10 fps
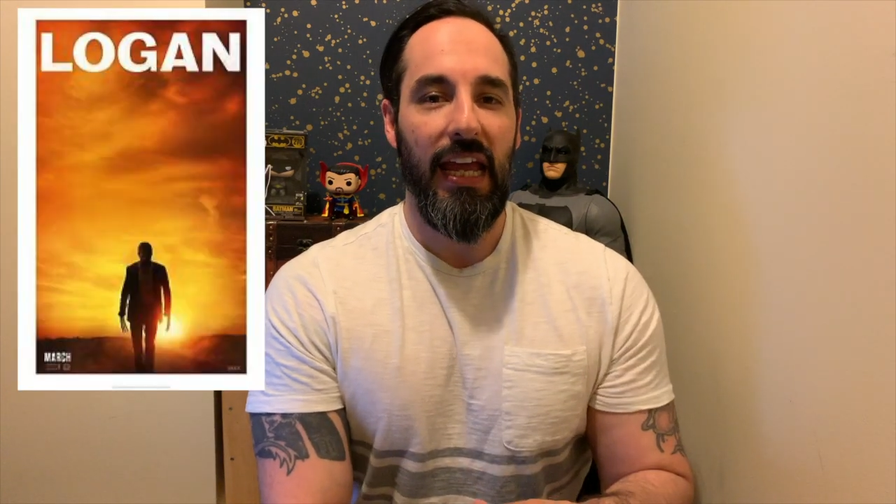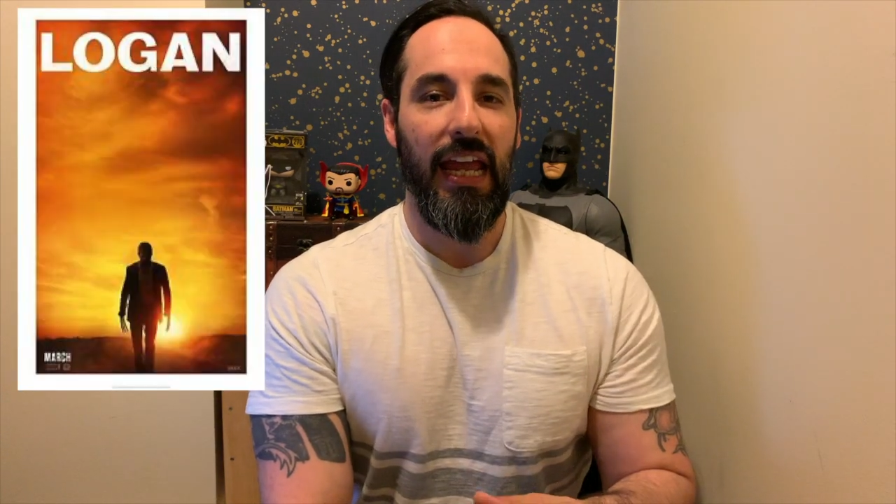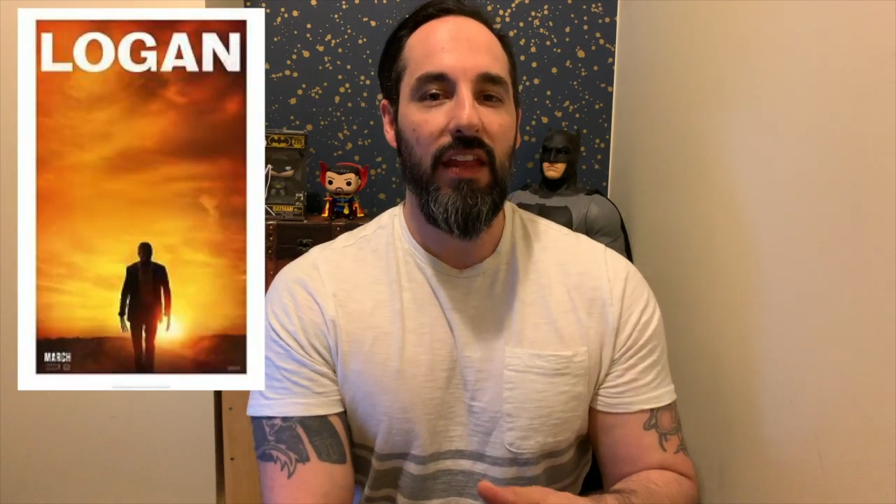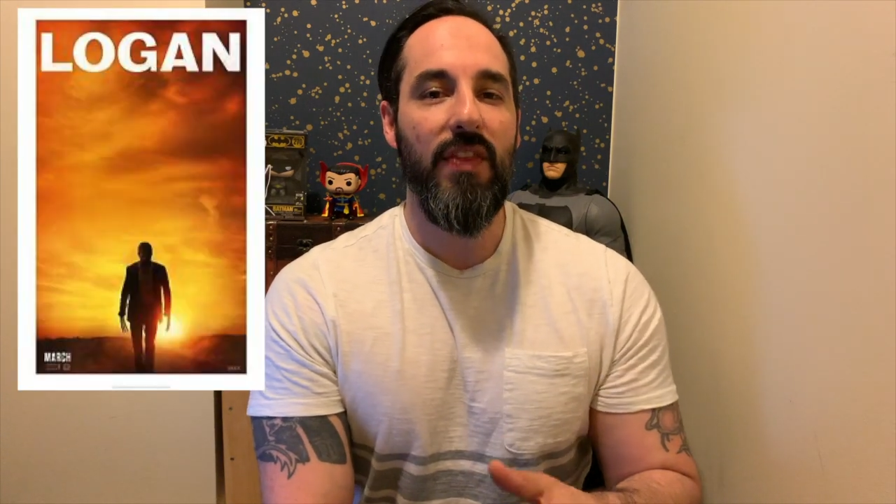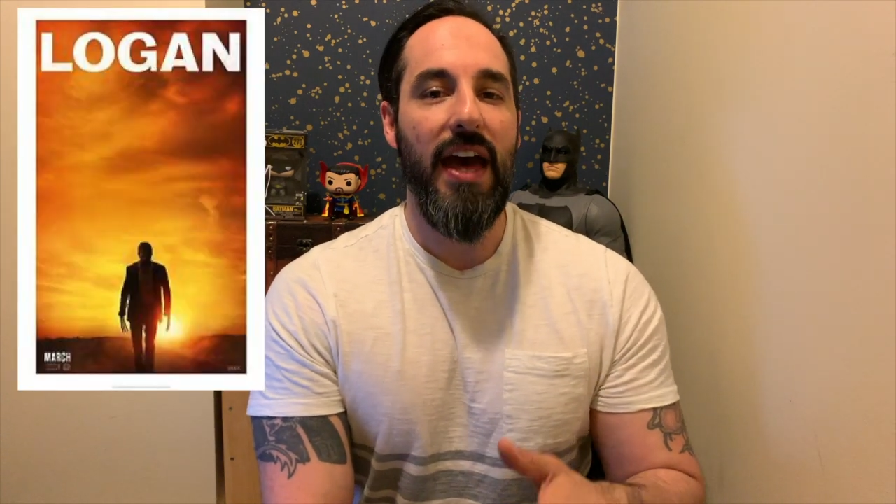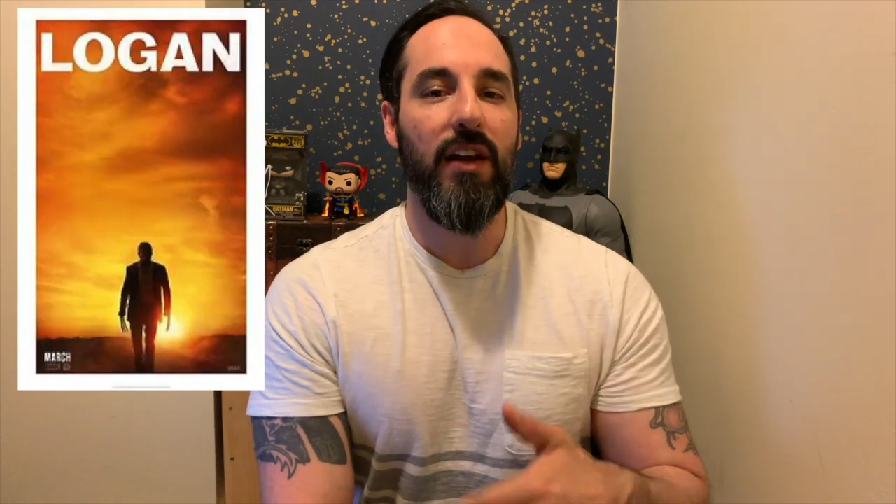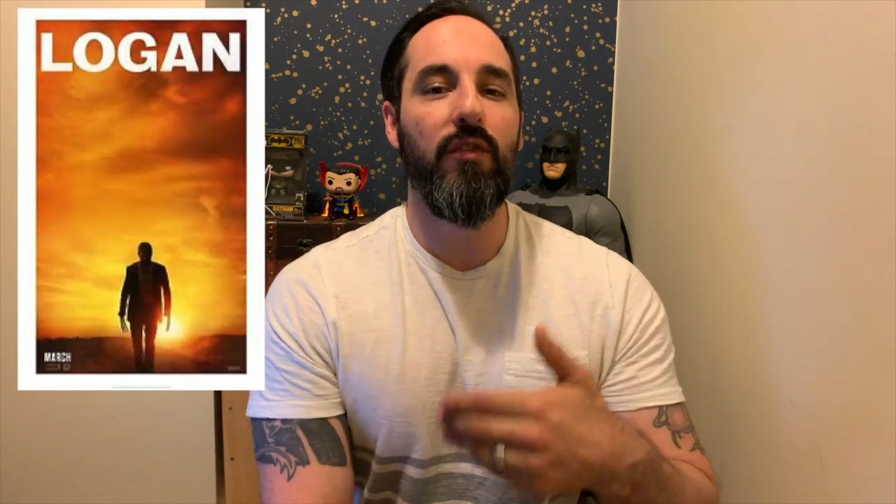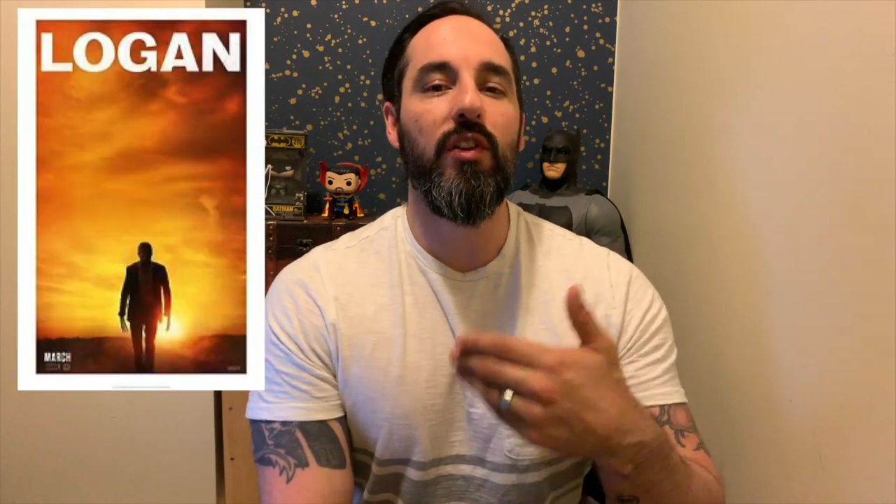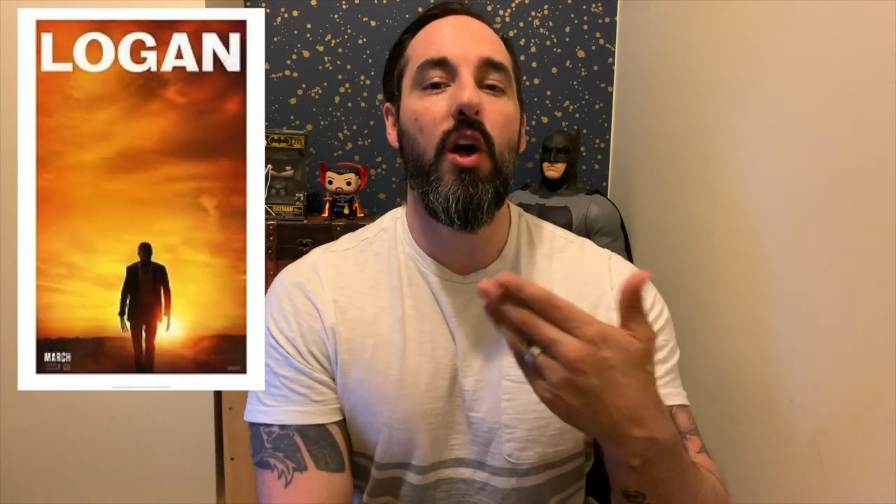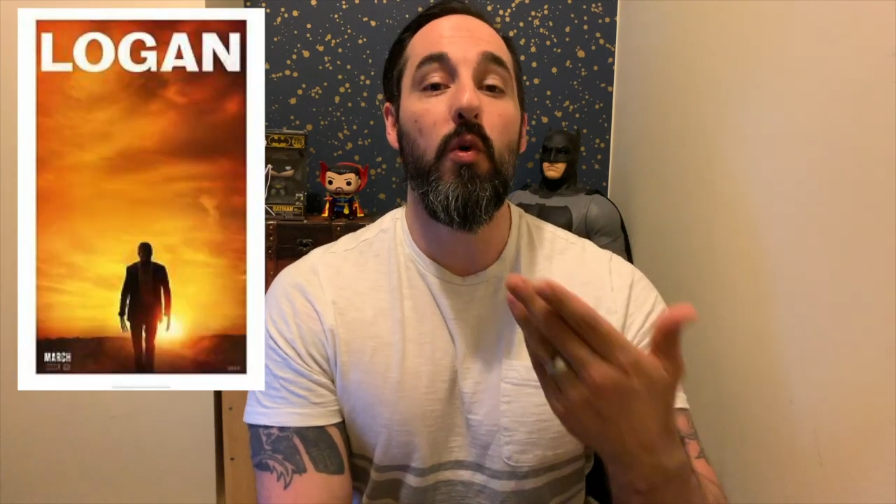in that of
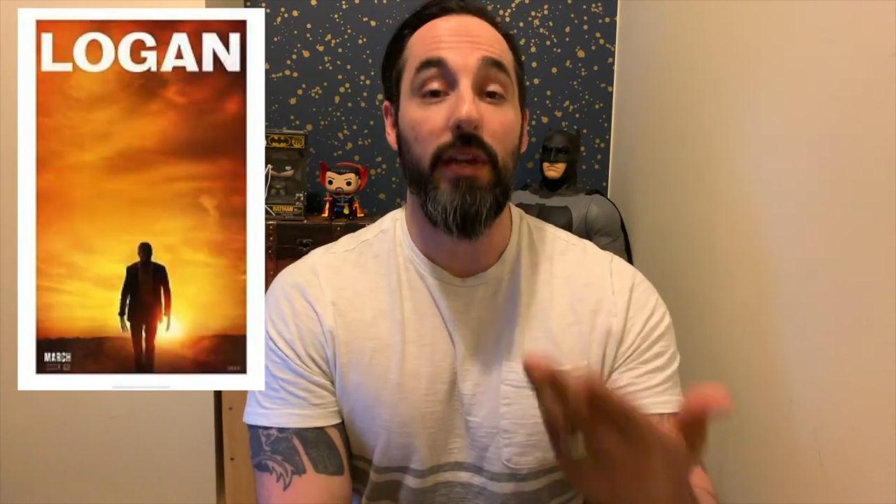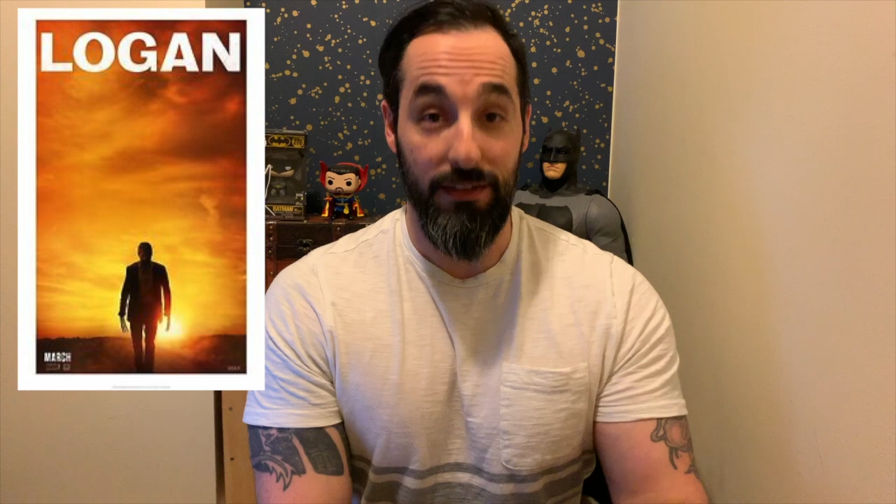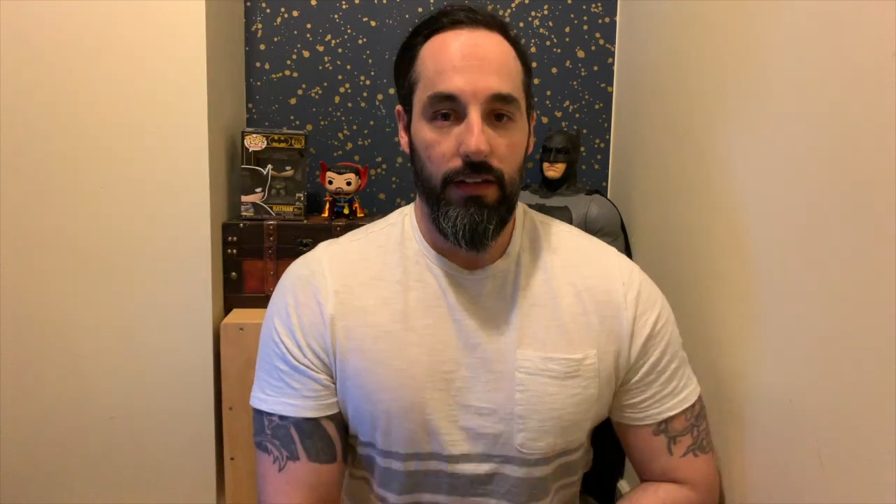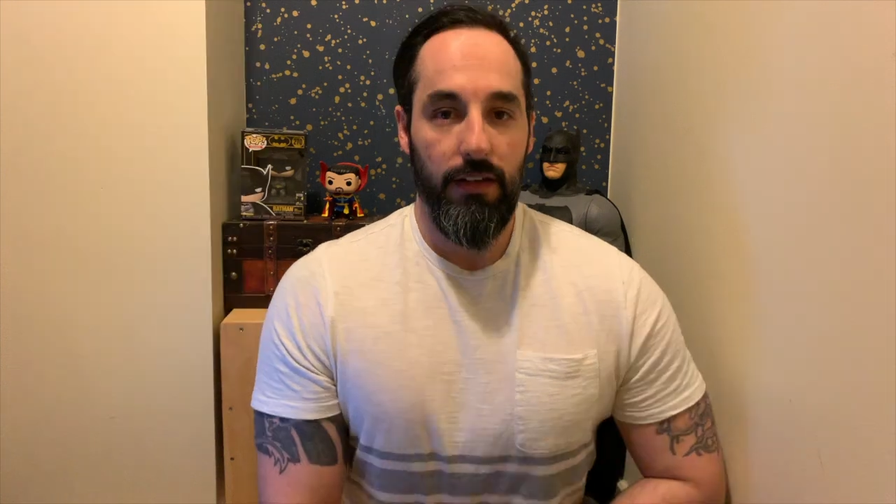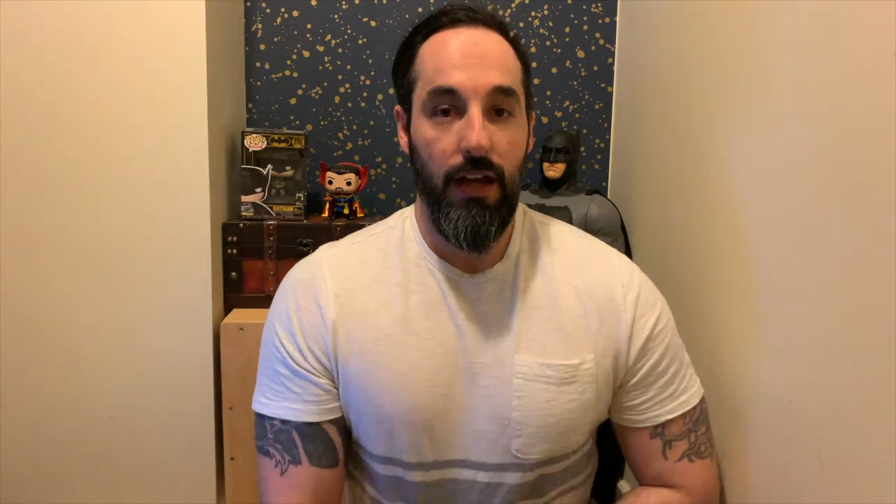Logan.